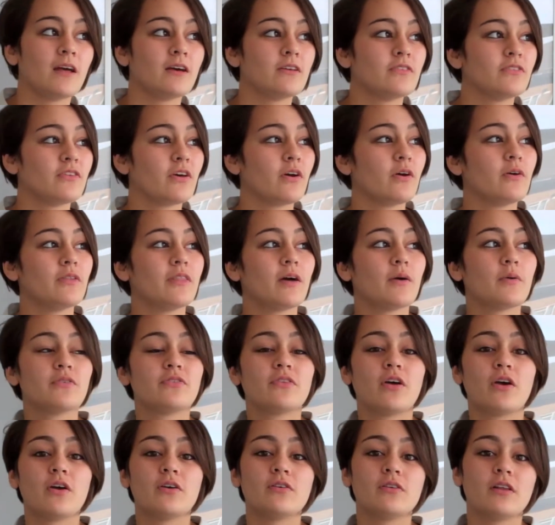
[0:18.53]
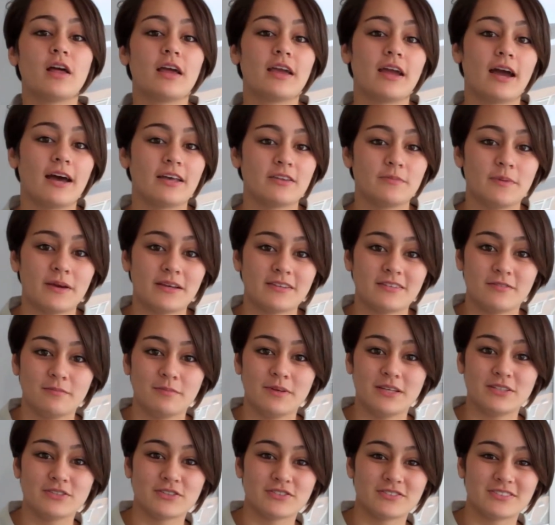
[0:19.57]
so there was no aspects of
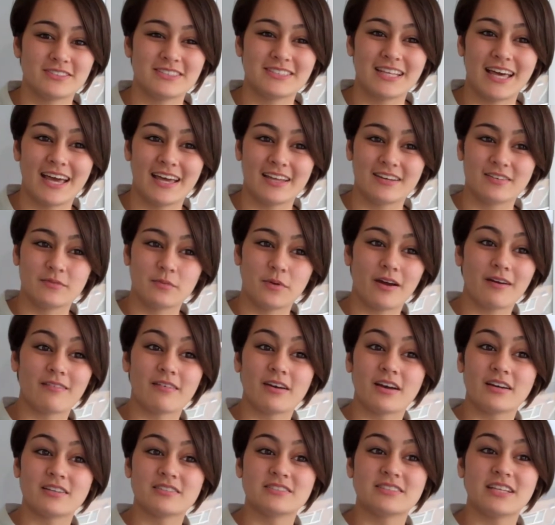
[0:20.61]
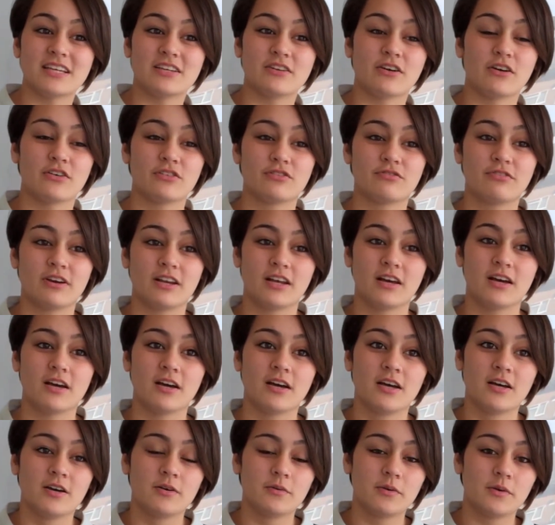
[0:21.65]
mise-en-scène, whereas in our thriller
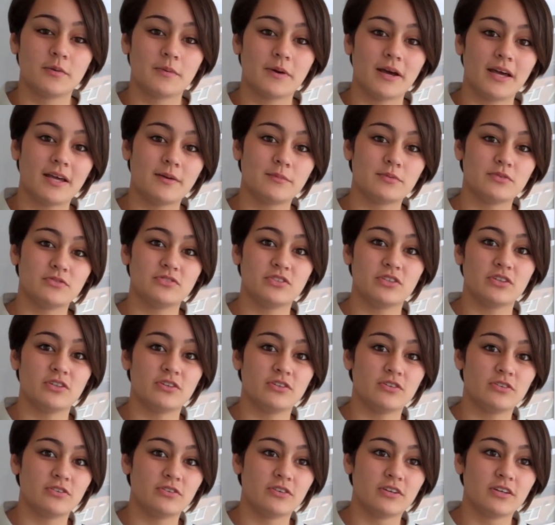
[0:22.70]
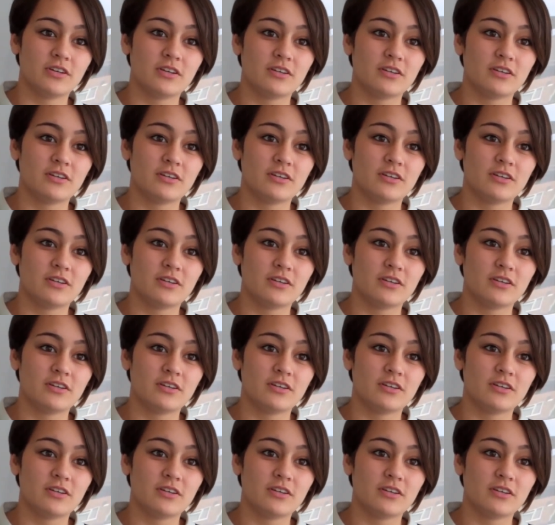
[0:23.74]
we were able to